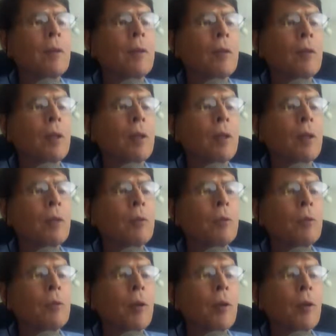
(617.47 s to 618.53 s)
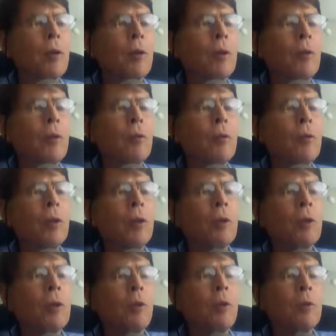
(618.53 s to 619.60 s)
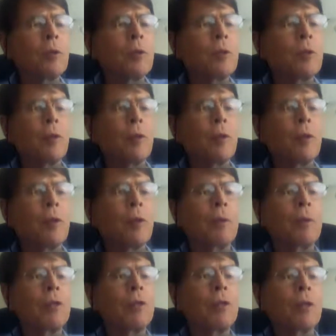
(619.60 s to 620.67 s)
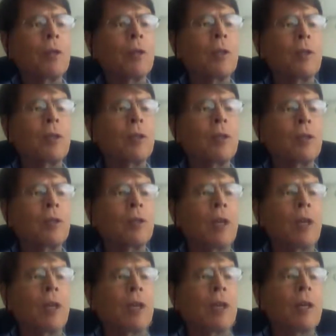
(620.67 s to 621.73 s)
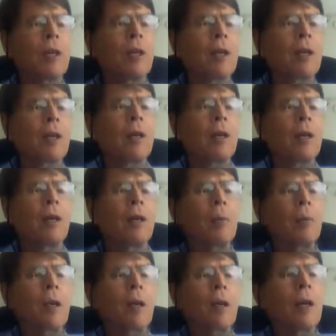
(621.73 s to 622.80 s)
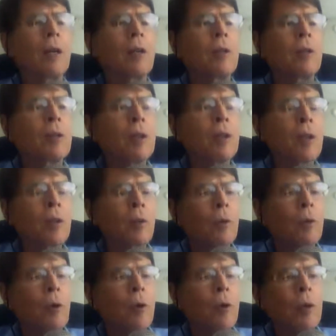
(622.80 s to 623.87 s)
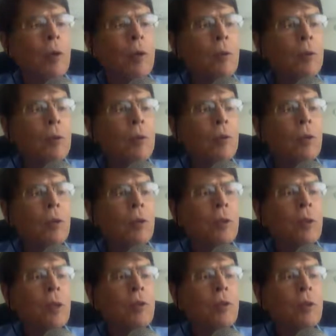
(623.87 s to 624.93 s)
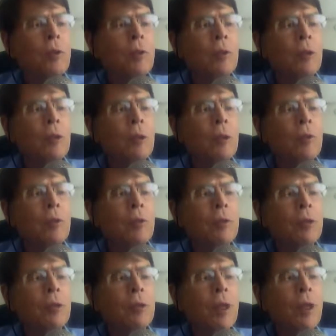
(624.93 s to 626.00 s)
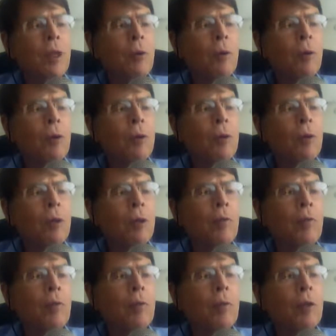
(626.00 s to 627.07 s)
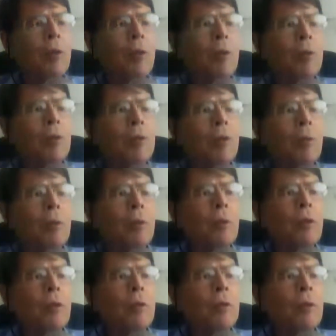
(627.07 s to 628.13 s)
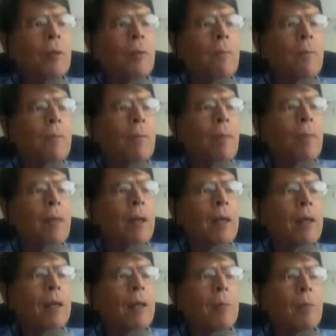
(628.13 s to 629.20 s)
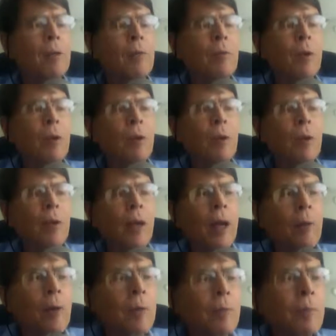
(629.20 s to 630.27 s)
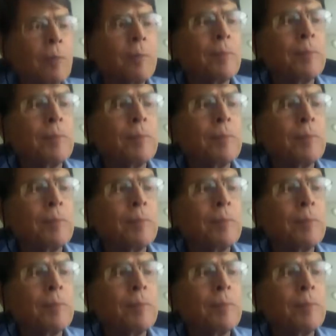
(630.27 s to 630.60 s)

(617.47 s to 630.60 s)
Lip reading: look at this one. Are you familiar with self-therapy journey? That's STJ, but not using it, or are you actually using STJ, or are you not familiar with it? So please give me a vote on that one.